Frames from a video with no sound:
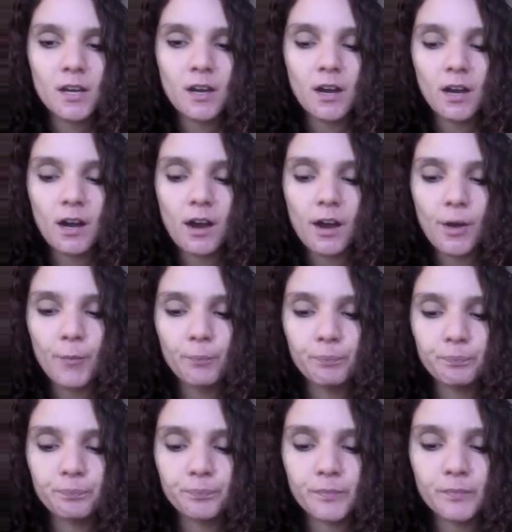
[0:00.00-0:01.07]

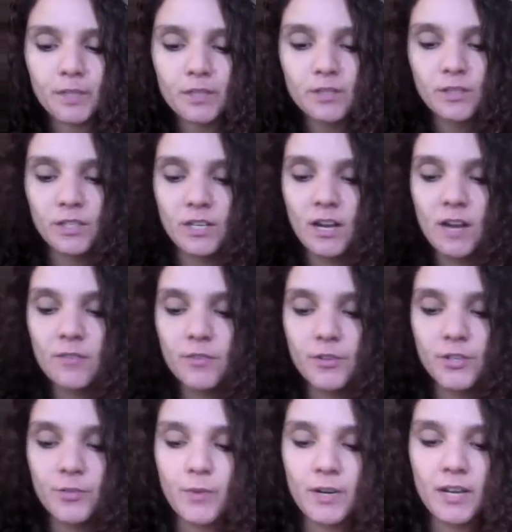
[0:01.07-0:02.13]
The cover,
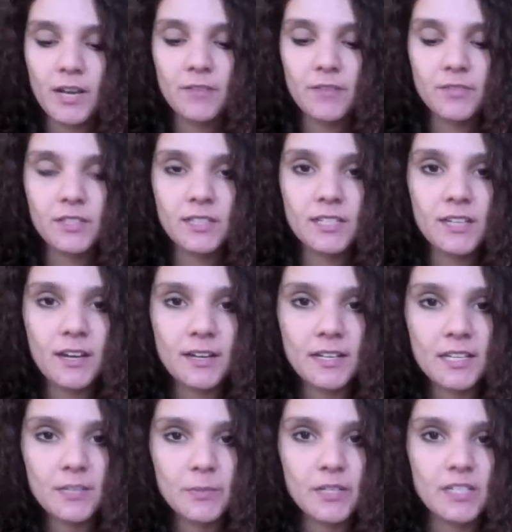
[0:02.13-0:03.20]
you want to have the lid on
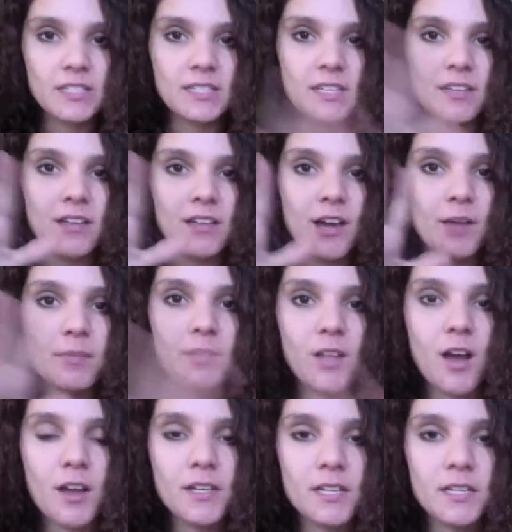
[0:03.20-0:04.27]
it because that'll help
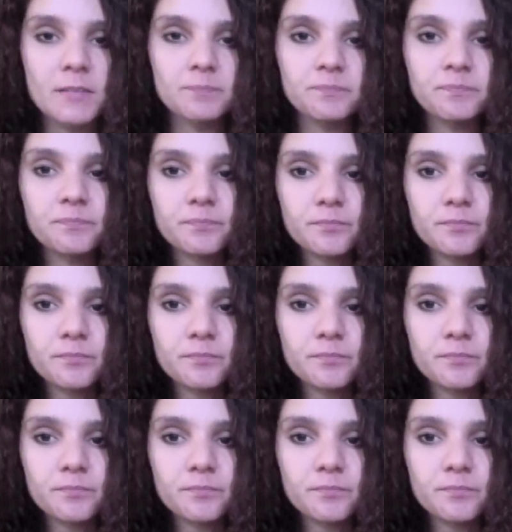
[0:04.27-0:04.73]
lock in